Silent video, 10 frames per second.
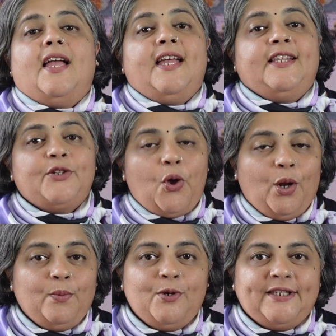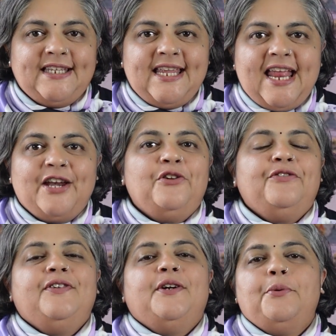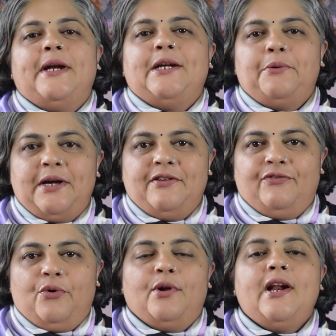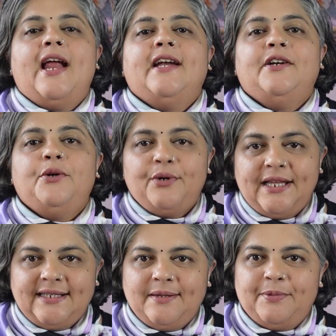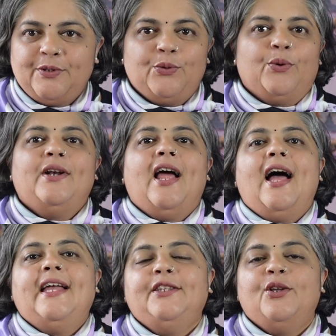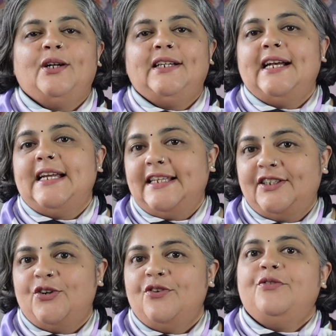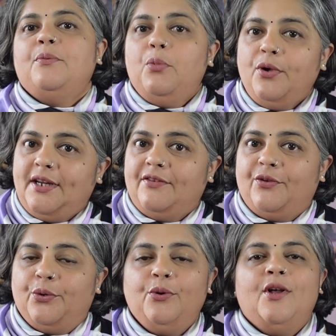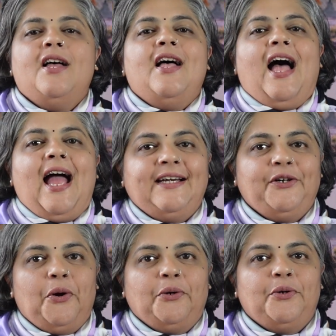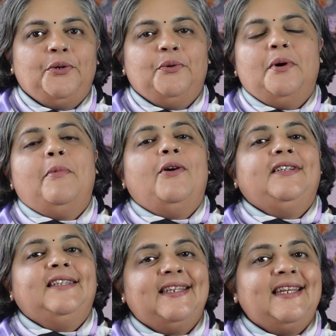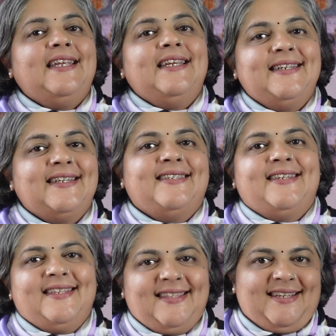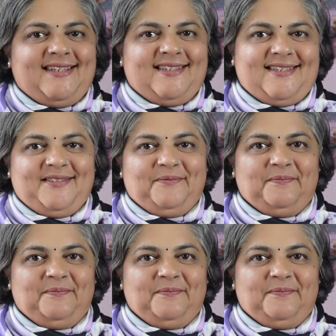It's almost the end of year 2024, and in today's episode, I thought that instead of a book review, I'd talk to you about three interesting things.